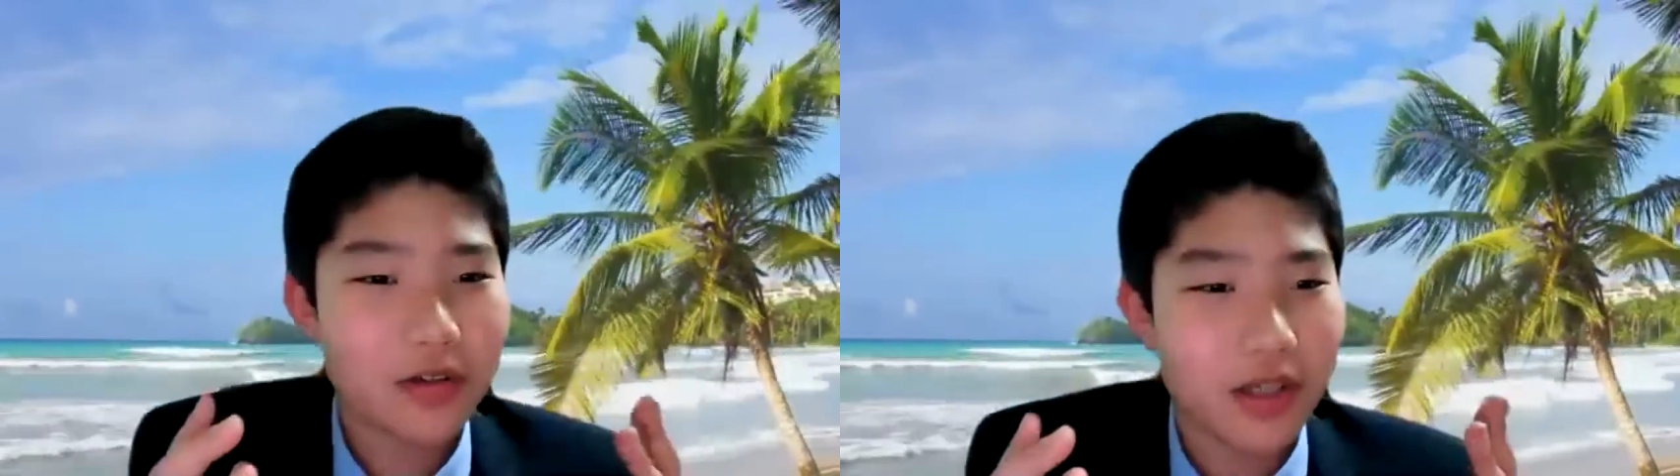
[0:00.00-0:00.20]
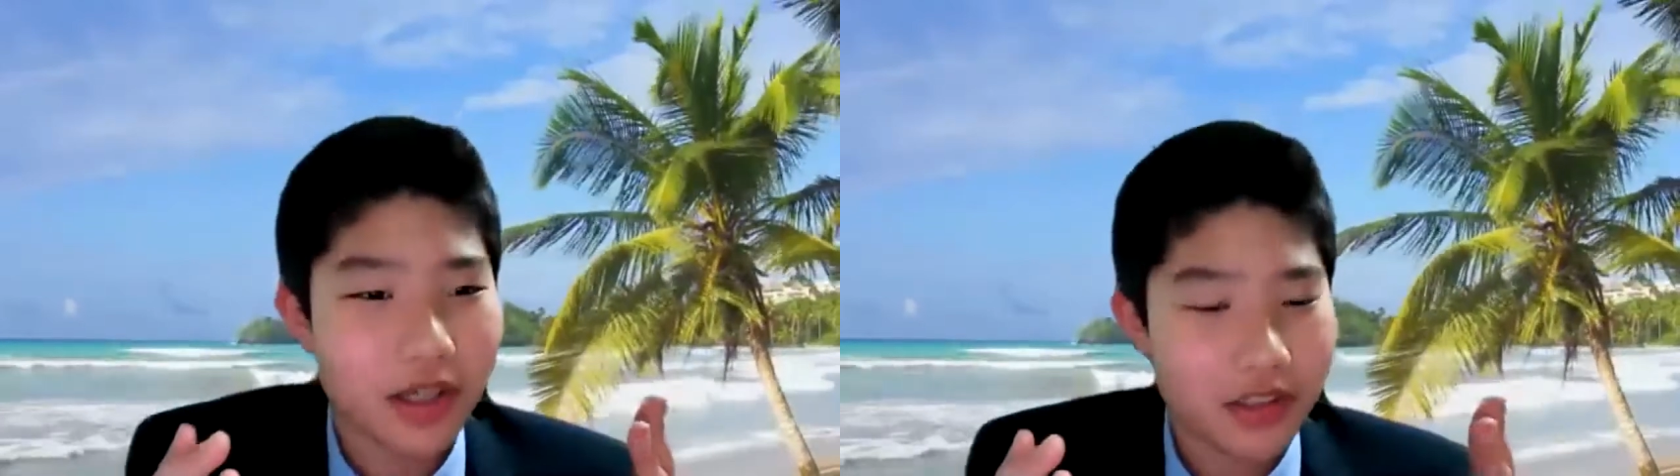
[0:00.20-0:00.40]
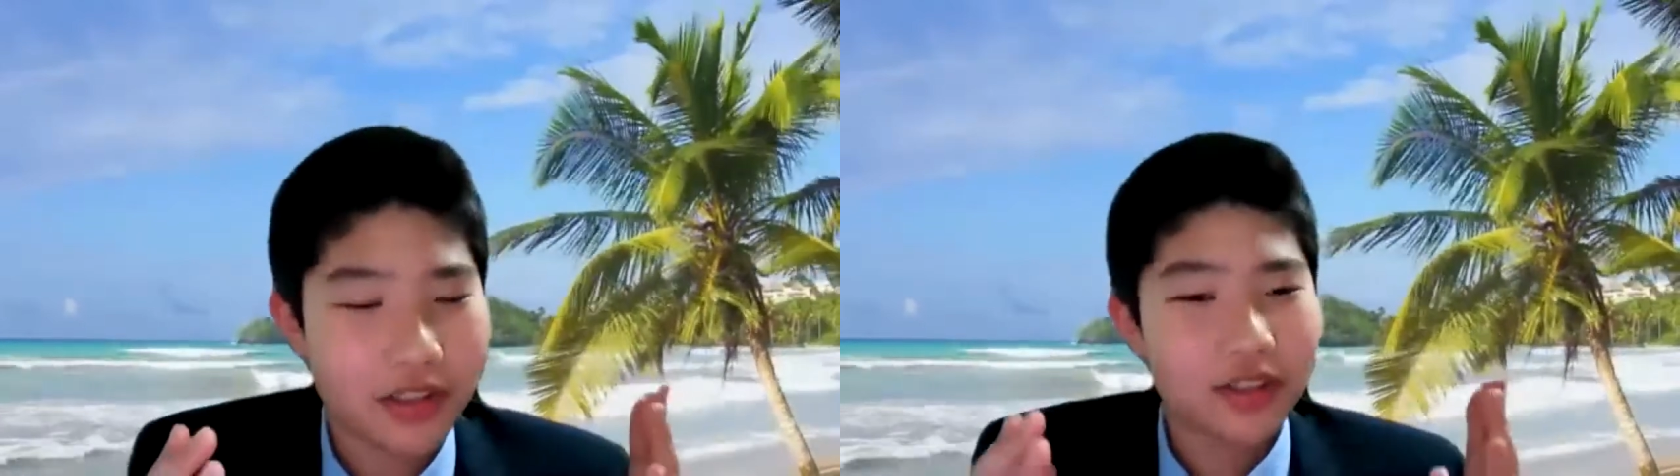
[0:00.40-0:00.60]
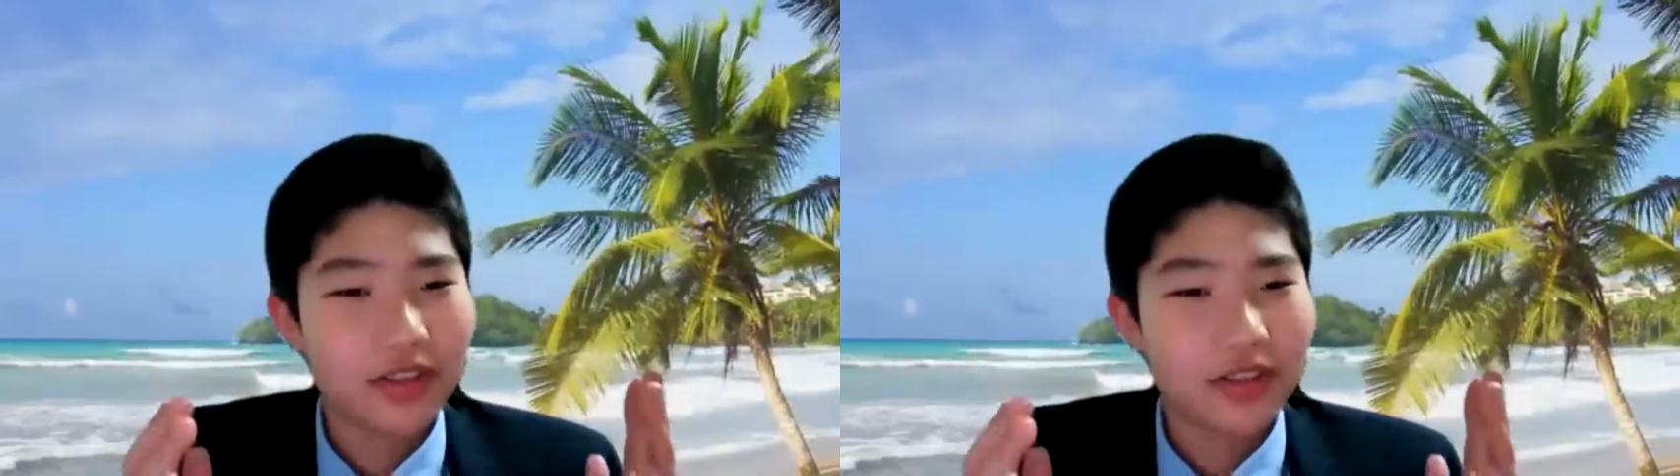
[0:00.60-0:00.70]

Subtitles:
guys.